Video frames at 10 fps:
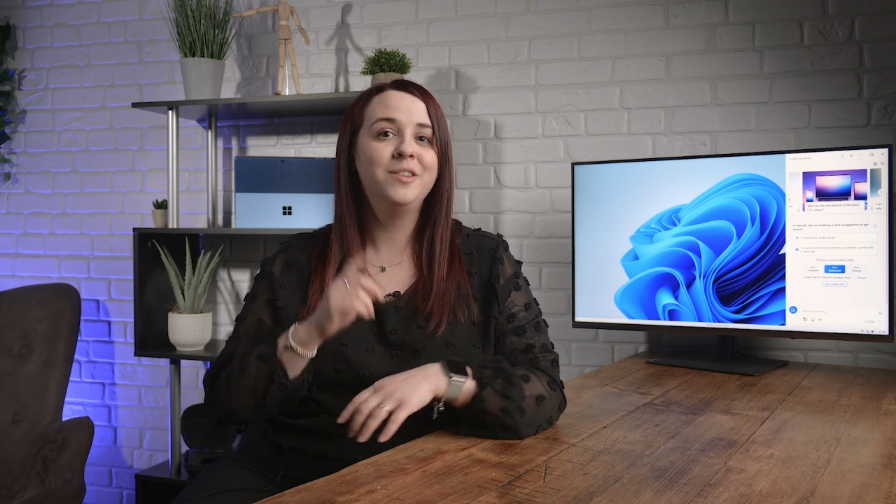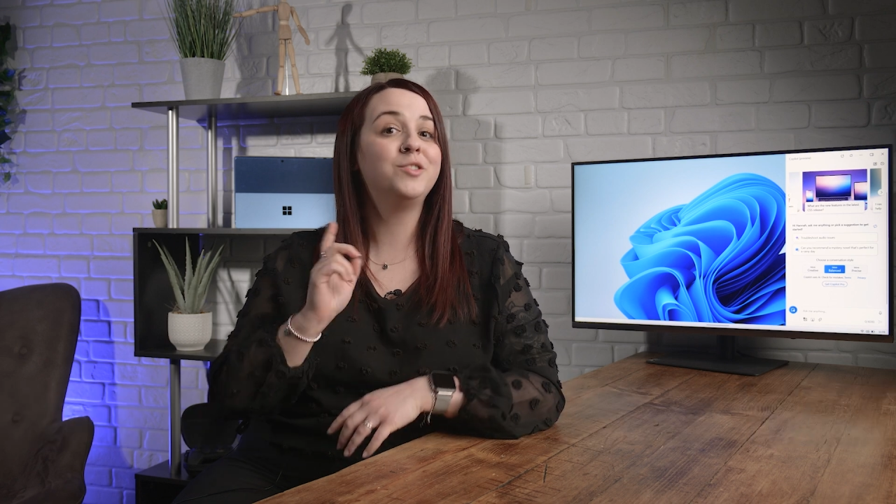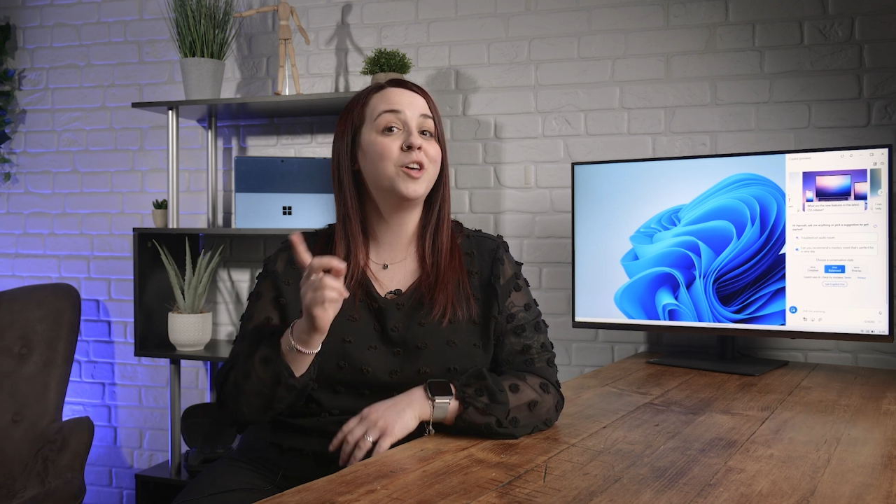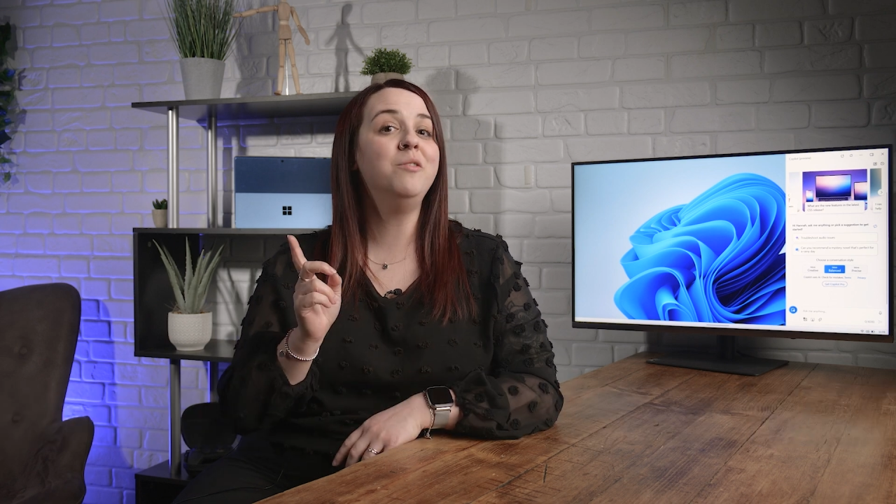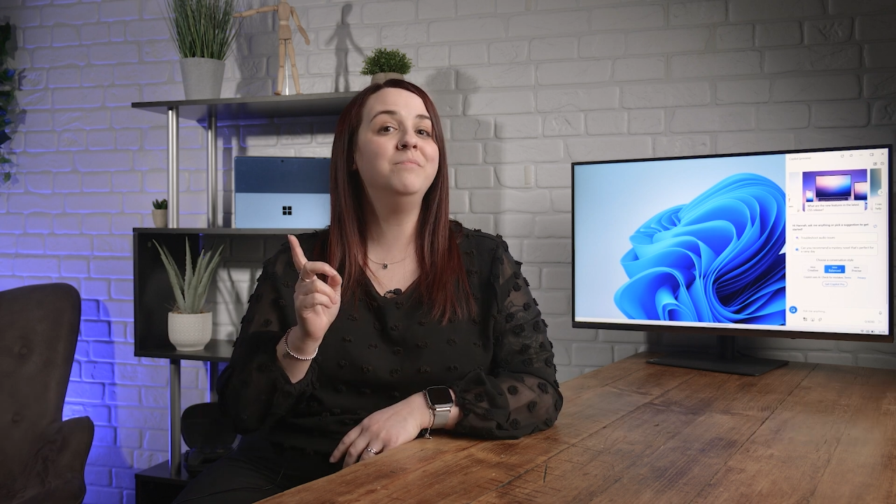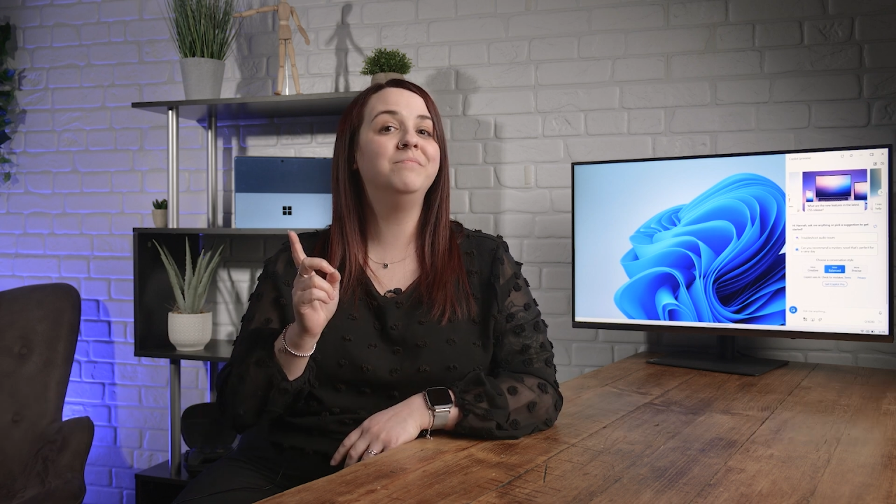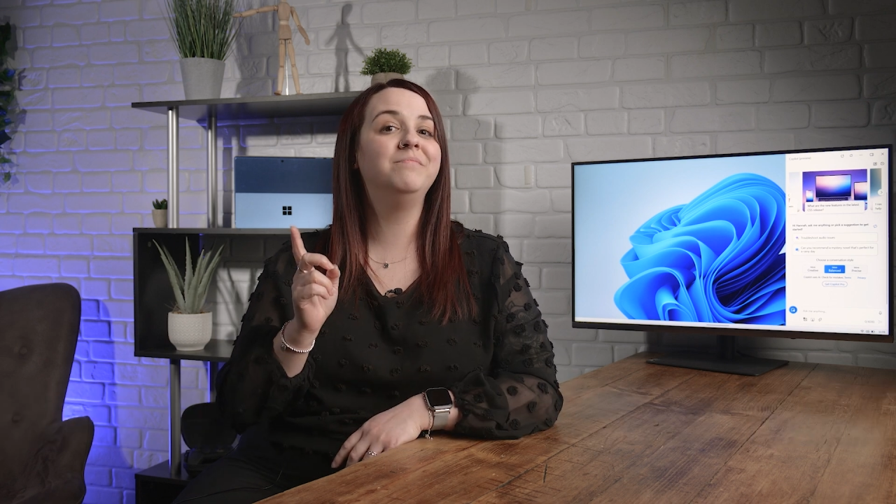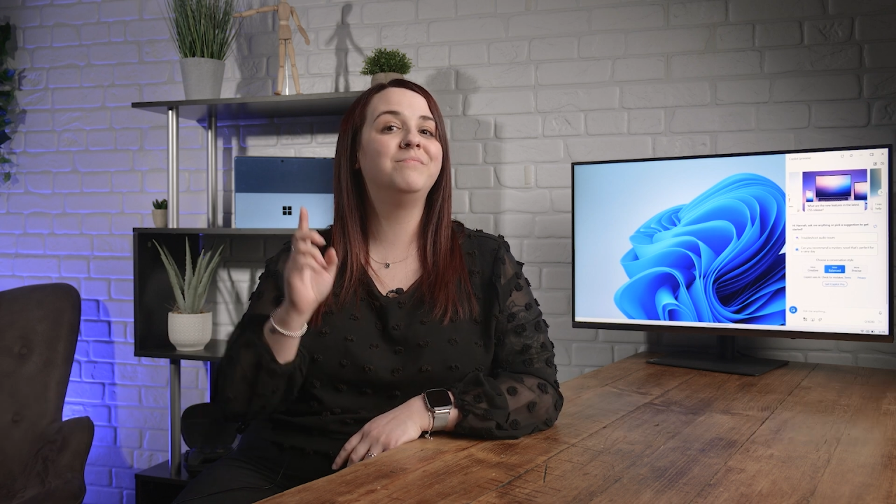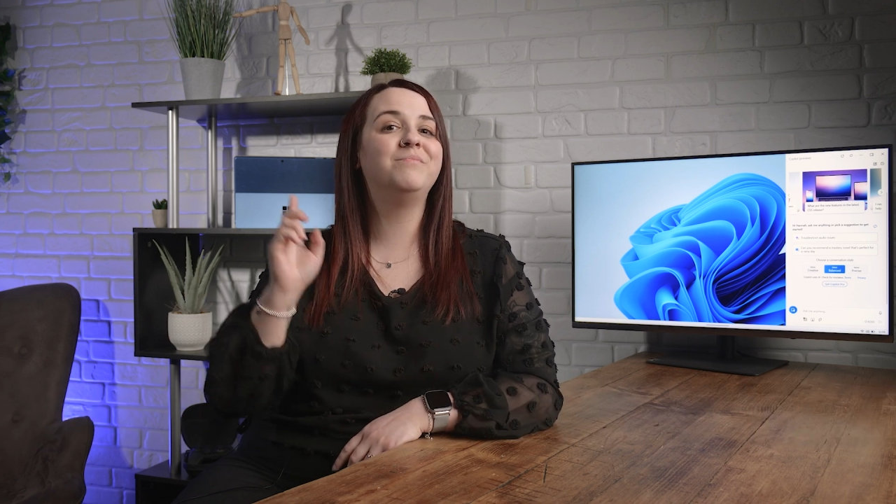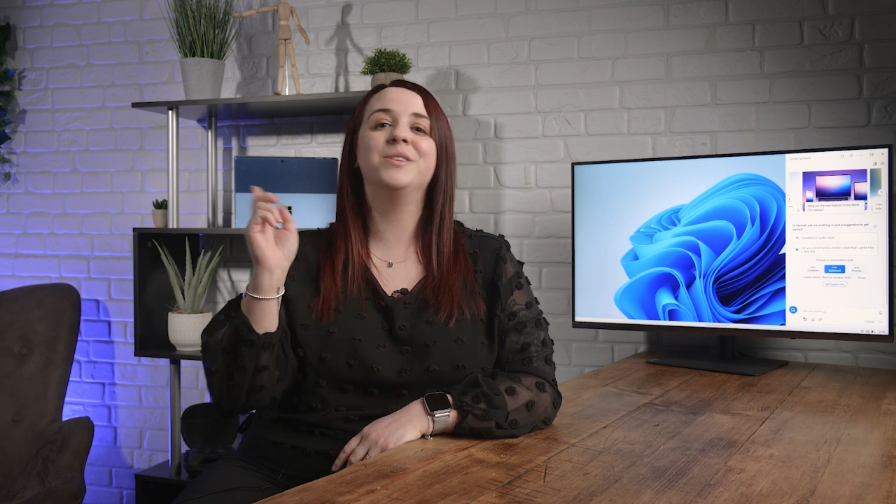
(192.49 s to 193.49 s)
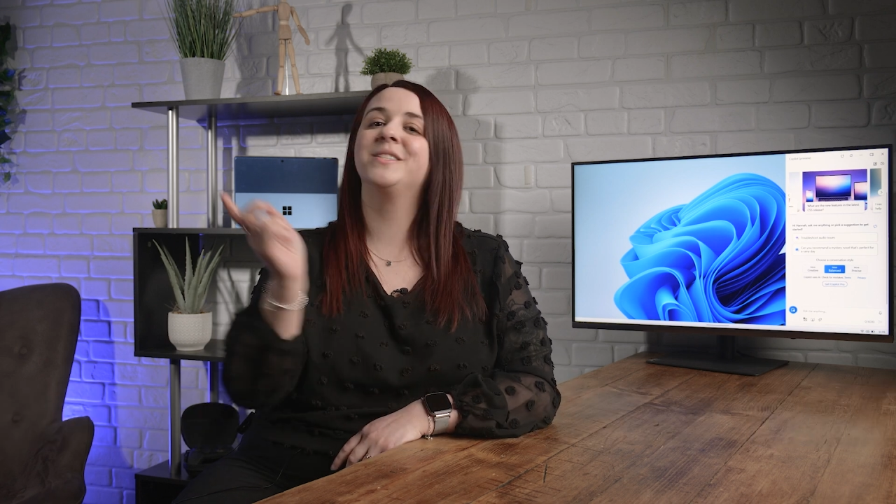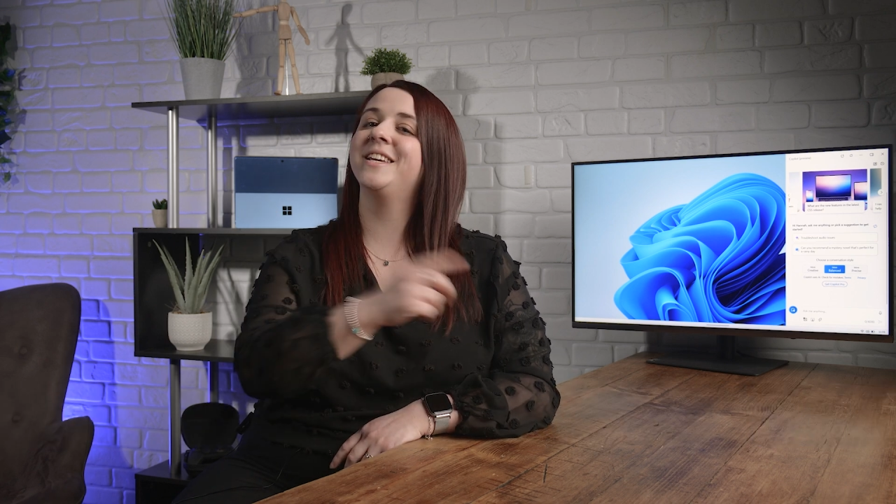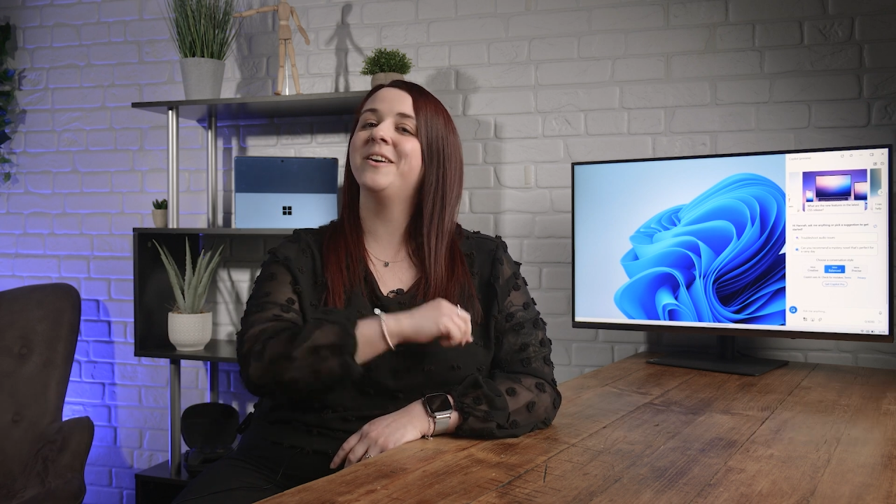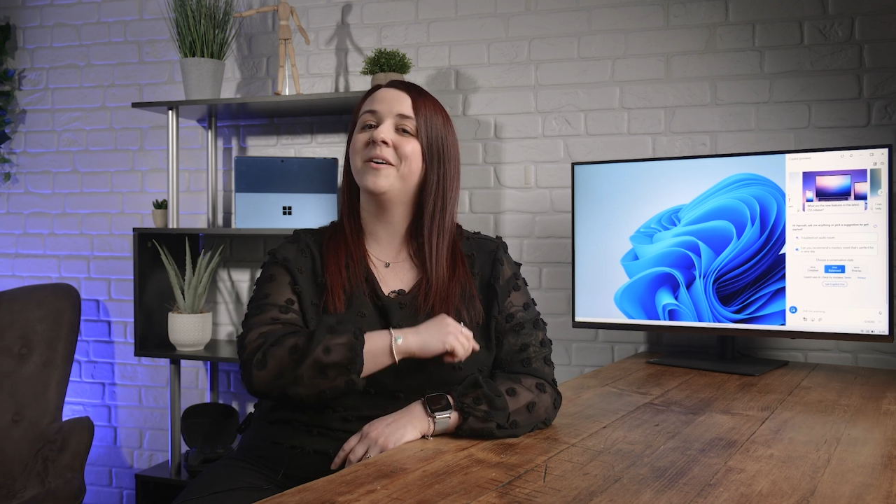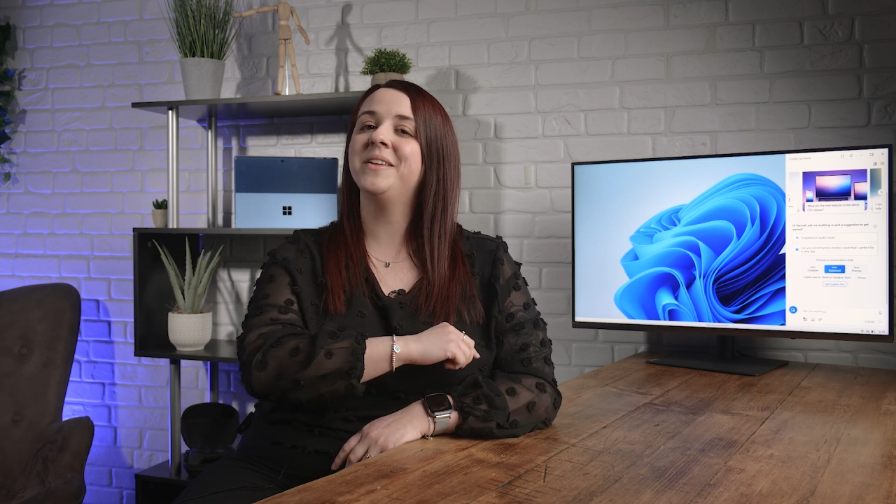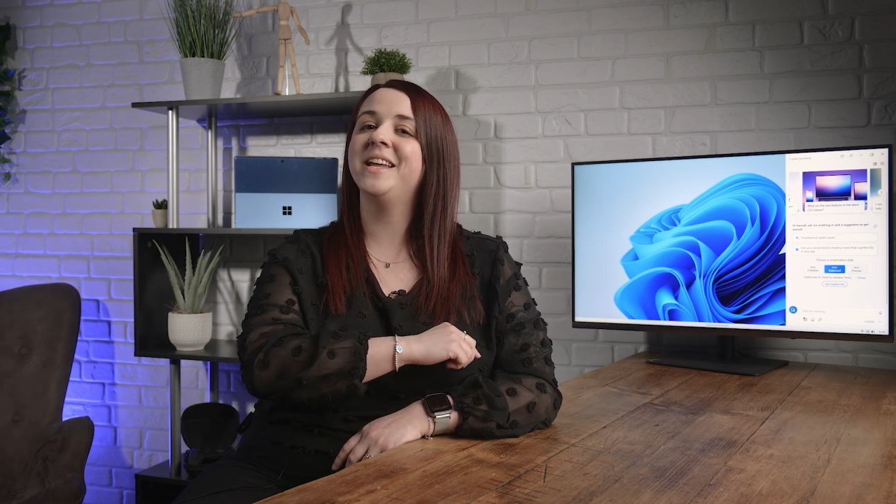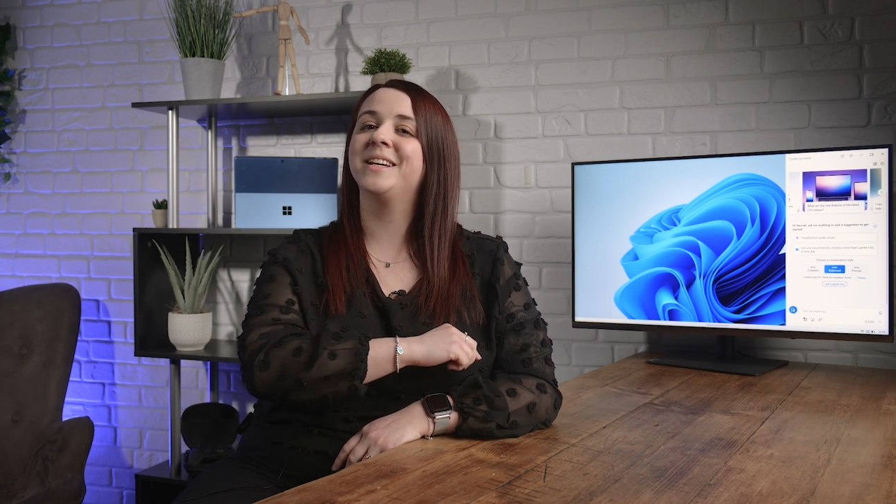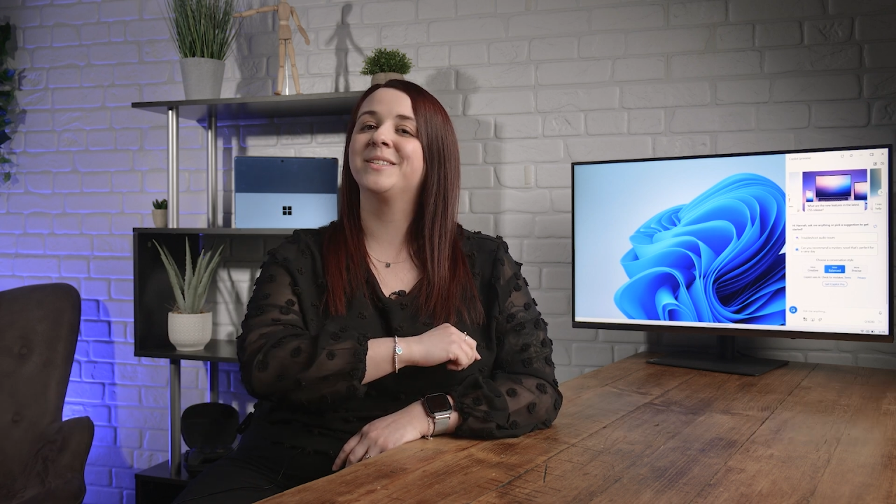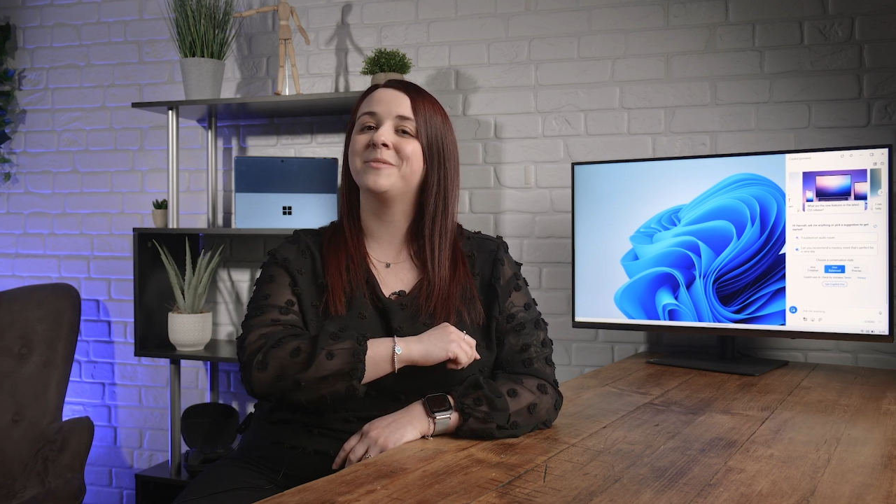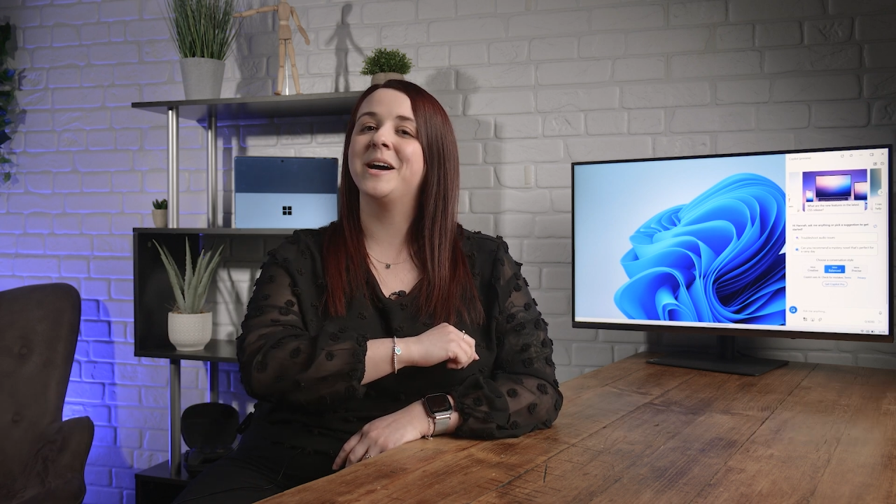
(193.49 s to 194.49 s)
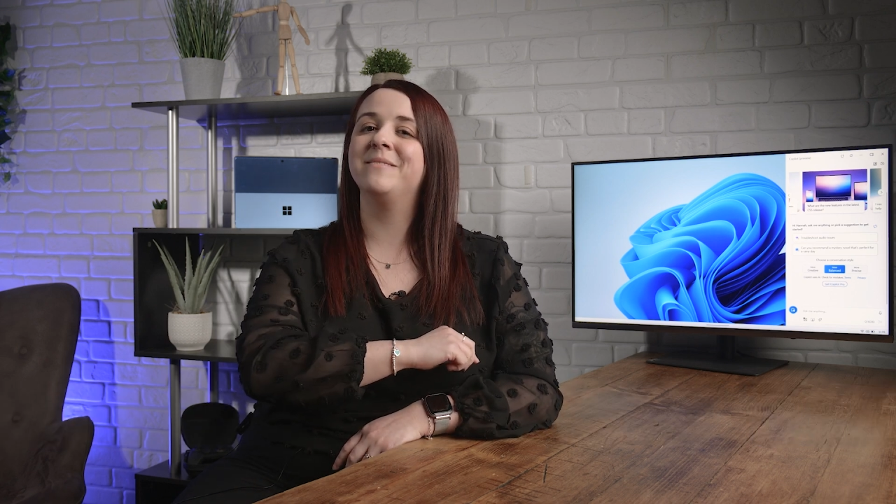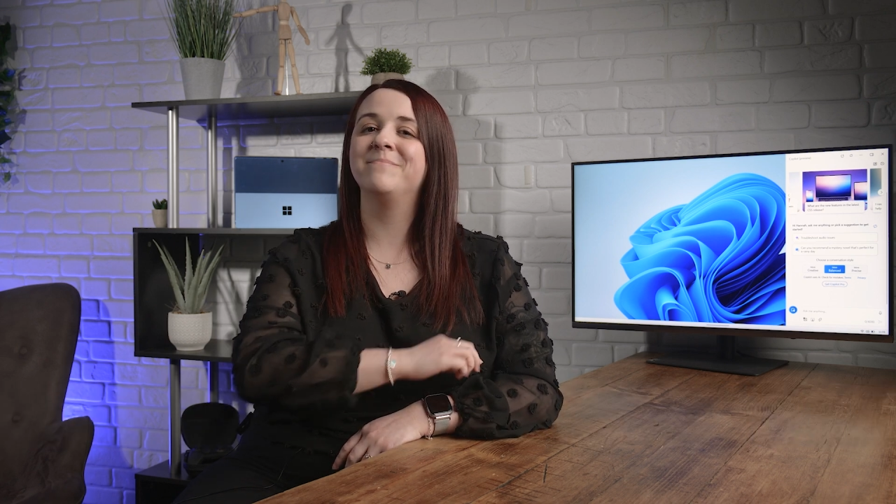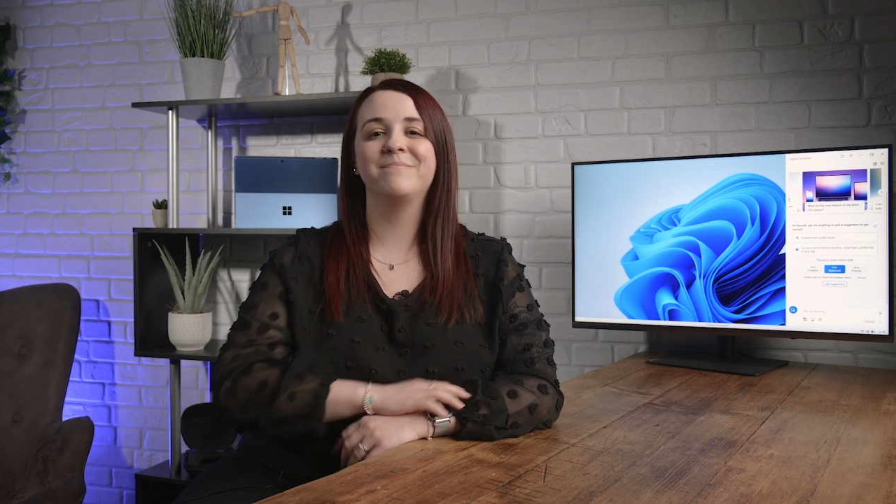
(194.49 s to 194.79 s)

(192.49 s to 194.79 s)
So, we'll see you on the next one.